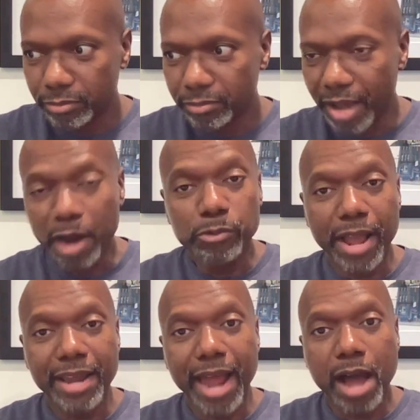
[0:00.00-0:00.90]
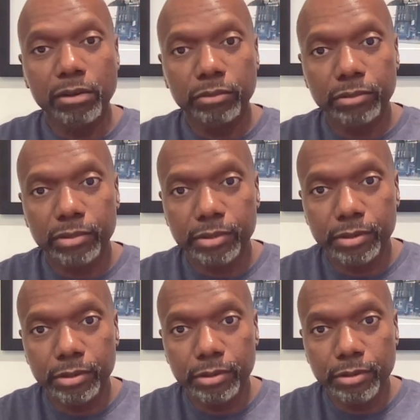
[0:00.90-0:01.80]
I ran out.
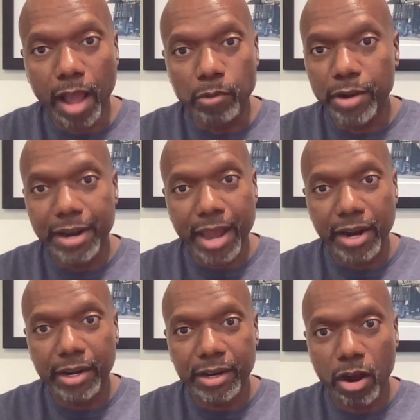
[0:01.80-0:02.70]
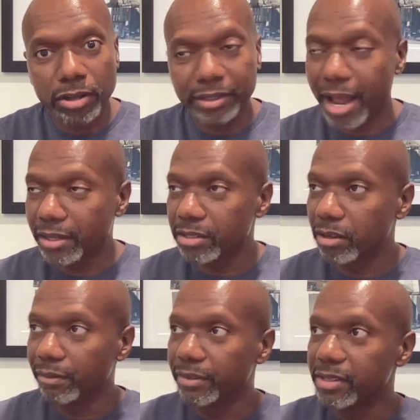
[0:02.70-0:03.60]
I ran out of the doctor's
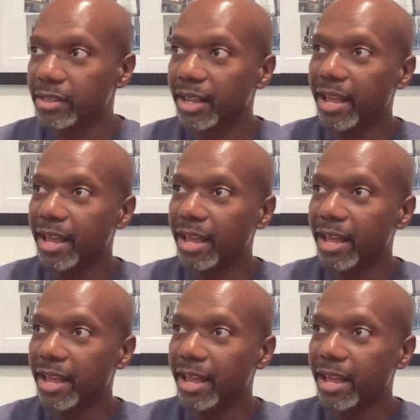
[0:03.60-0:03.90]
office,